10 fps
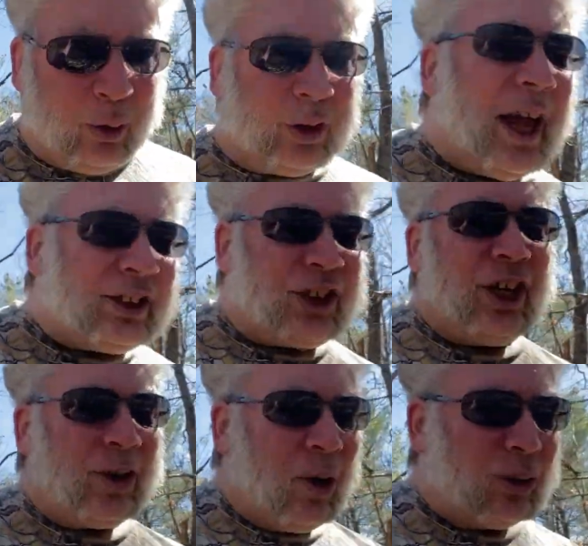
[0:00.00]
like
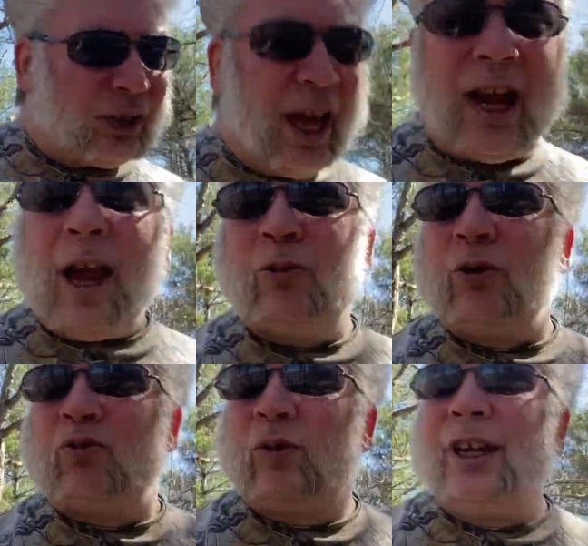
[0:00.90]
seeing those, and I
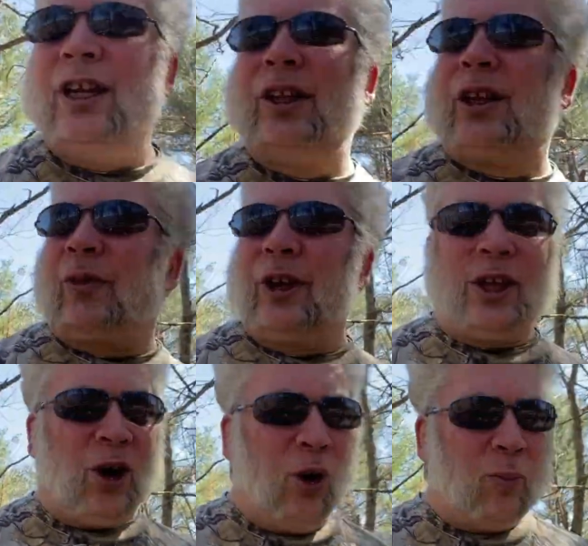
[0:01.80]
would really,
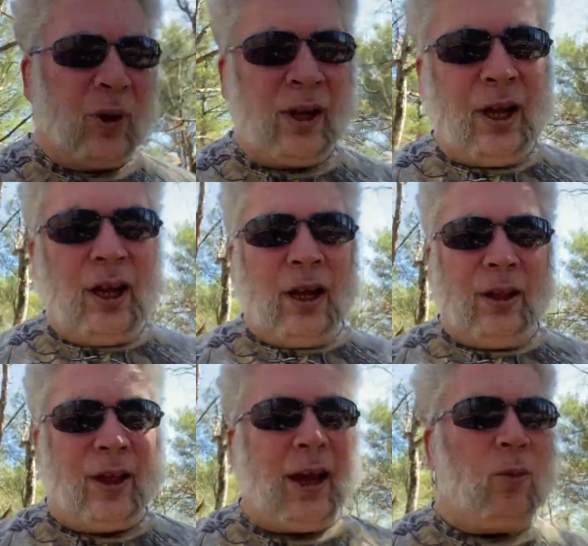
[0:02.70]
really hope
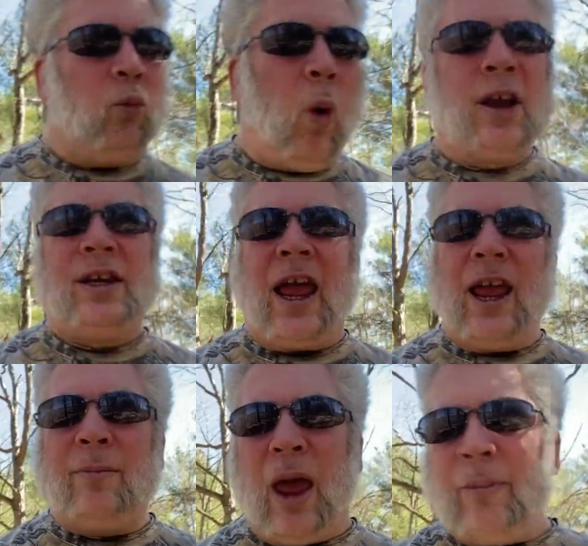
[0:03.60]
that one
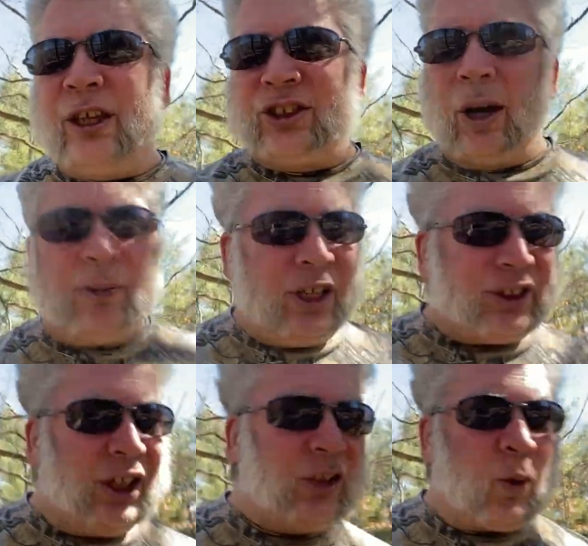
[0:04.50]
day maybe somebody
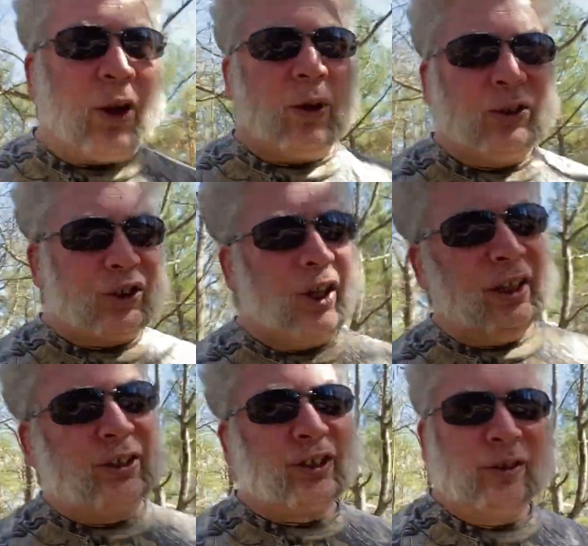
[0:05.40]
sees one of those
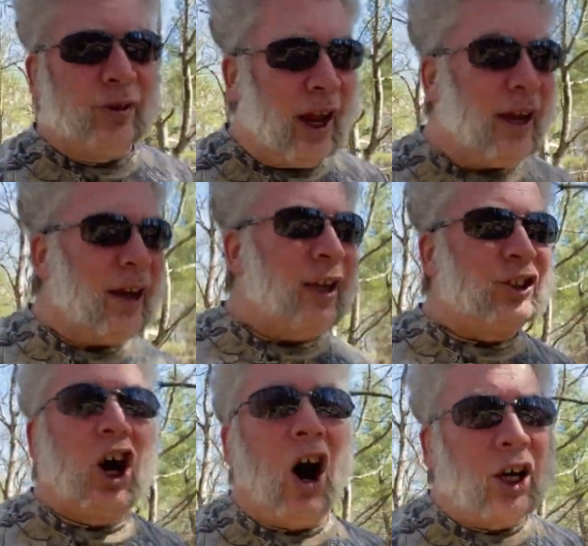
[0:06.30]
things and is
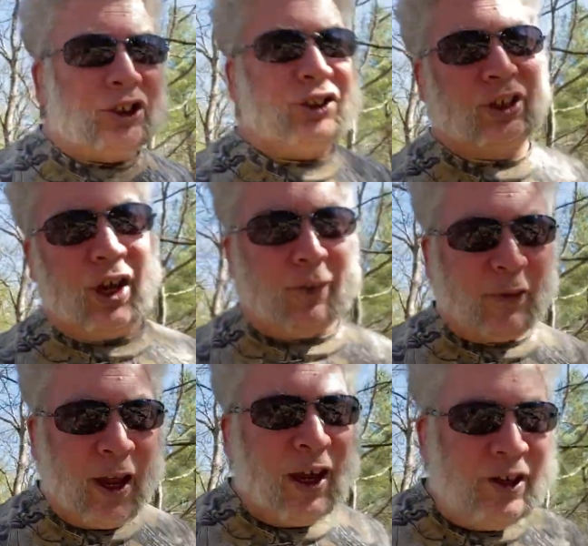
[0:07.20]
cautious enough
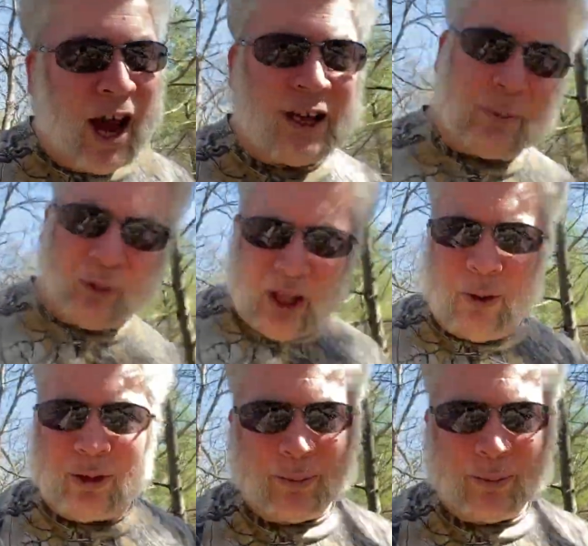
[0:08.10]
not to play with